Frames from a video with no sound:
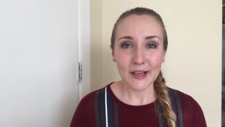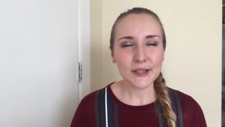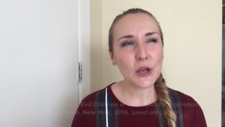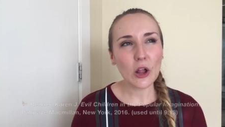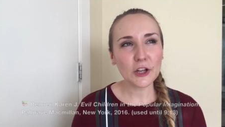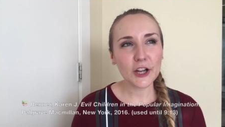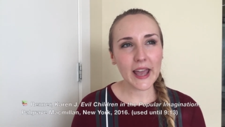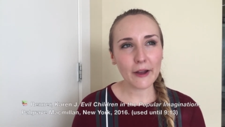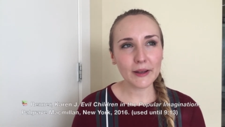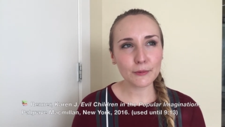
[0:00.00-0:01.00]
Scholar
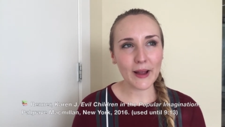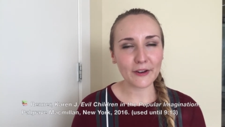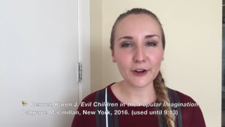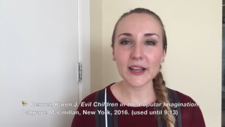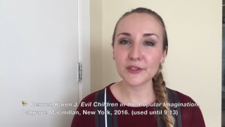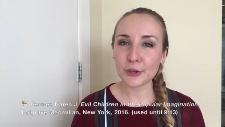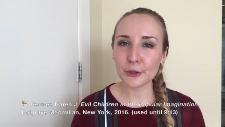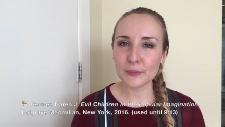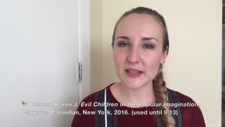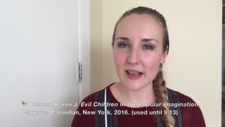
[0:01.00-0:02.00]
Karen Renner, in
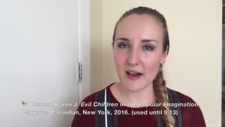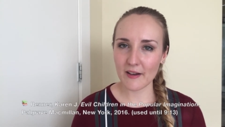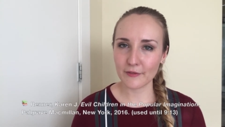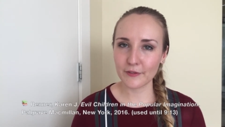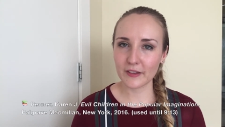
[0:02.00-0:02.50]
terms of